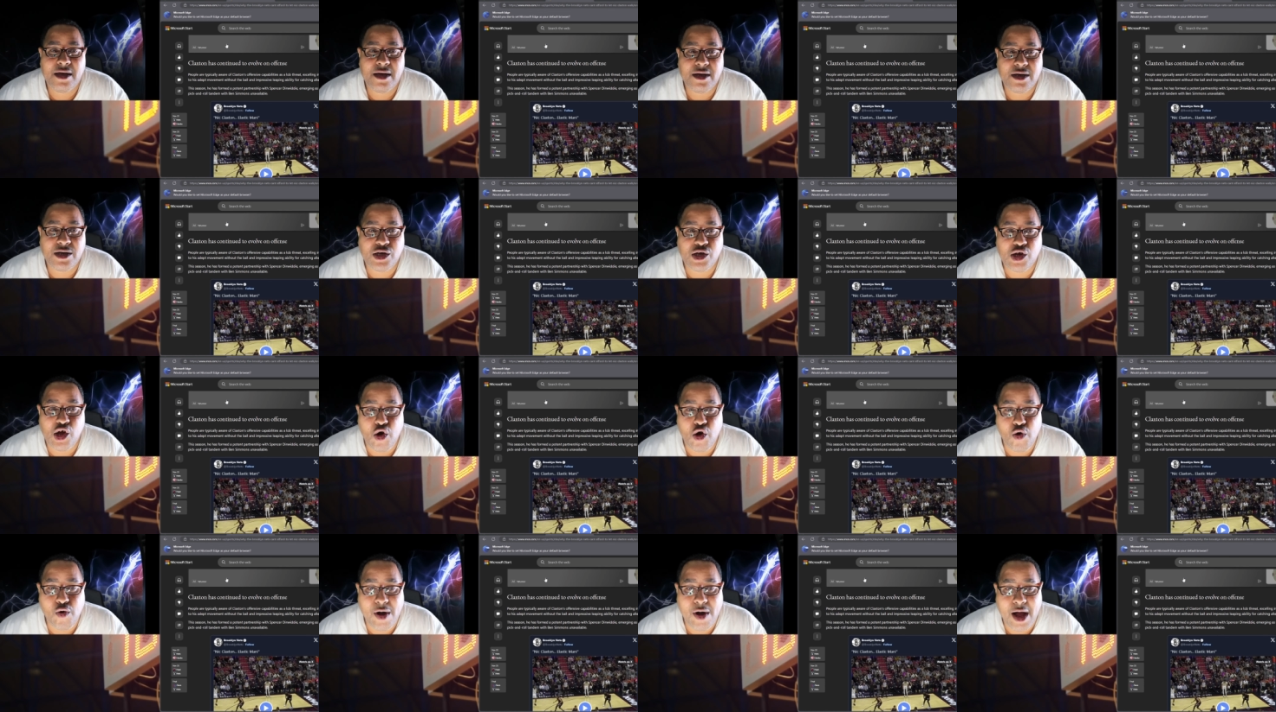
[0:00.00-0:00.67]

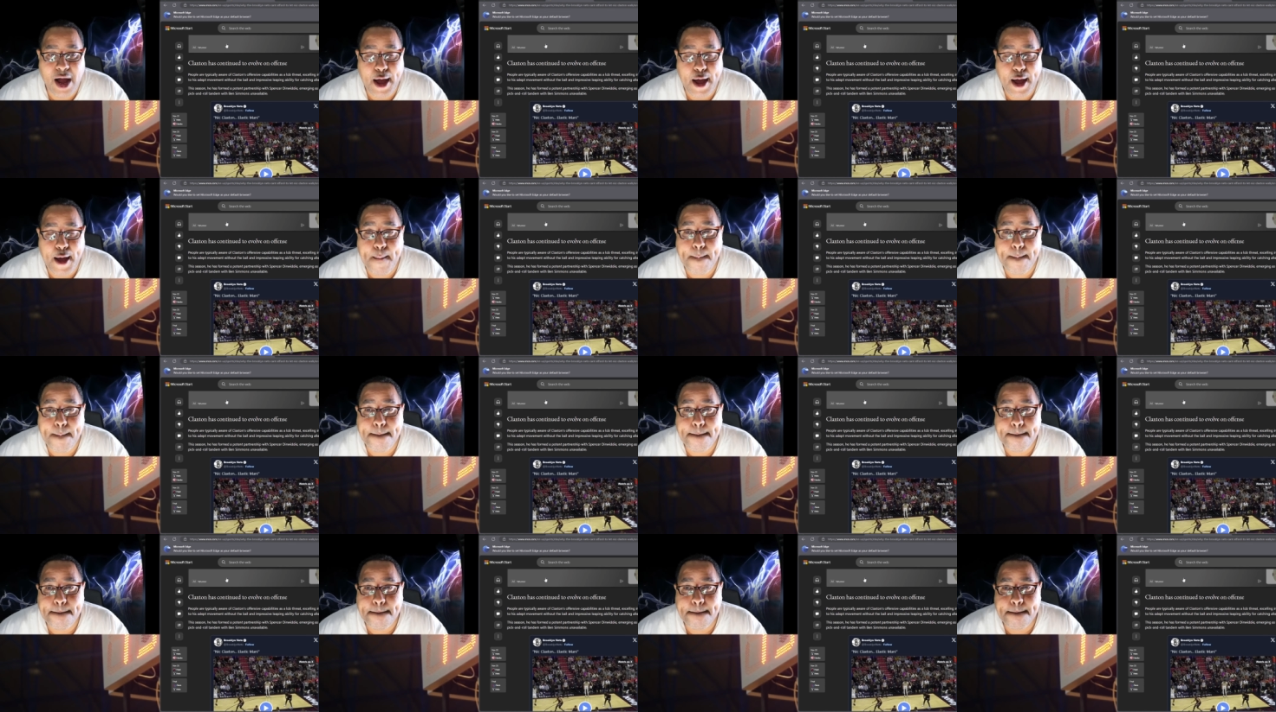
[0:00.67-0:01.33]
So
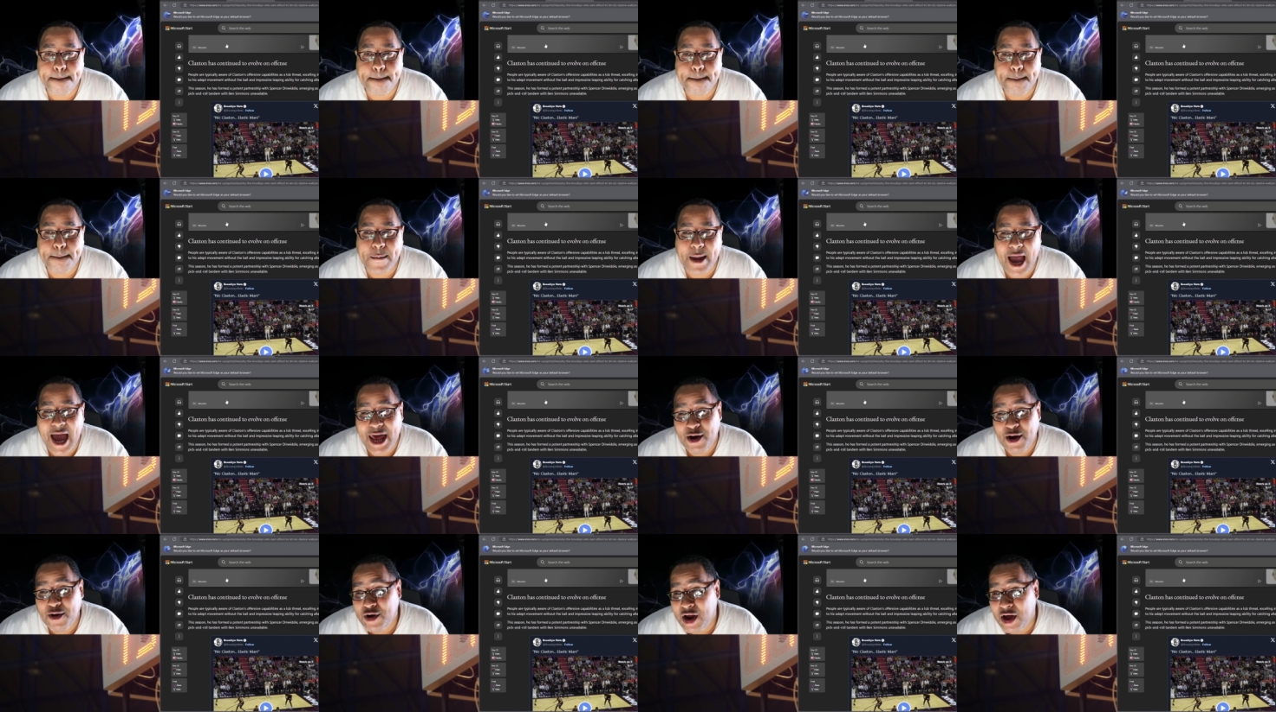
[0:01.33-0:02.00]
um,
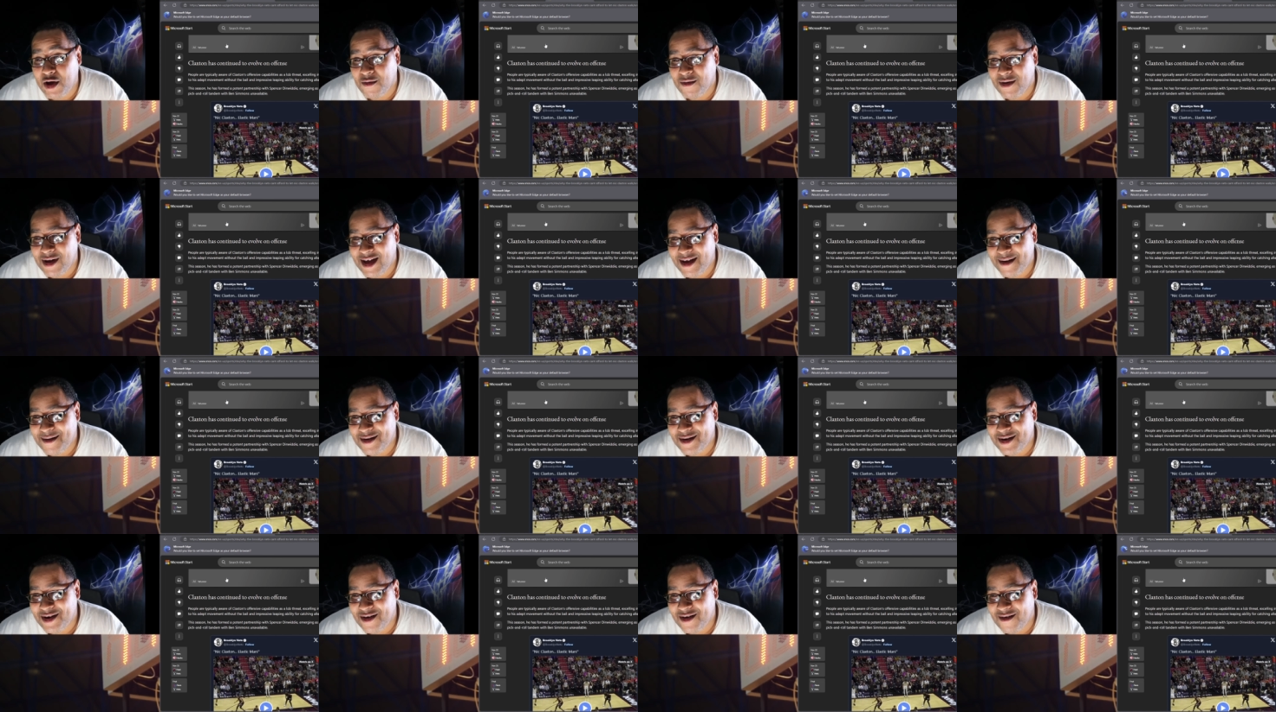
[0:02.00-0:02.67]
I don't know, I
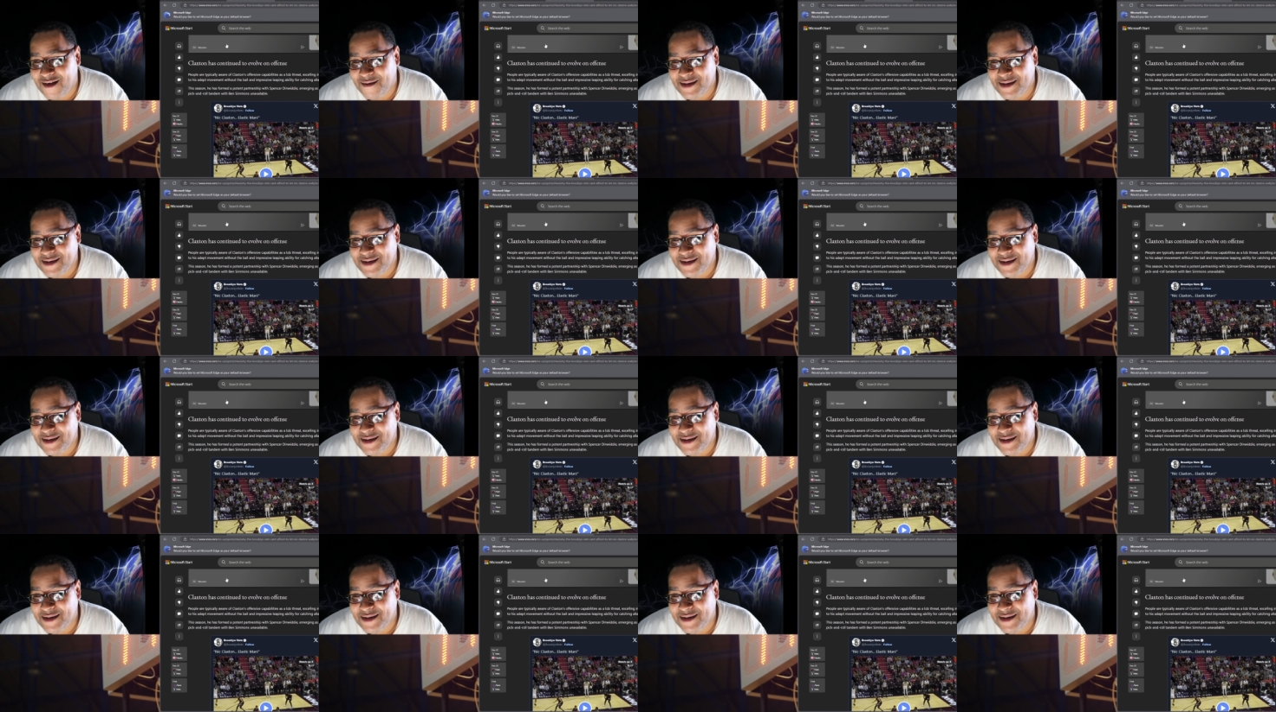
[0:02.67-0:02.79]
don't know.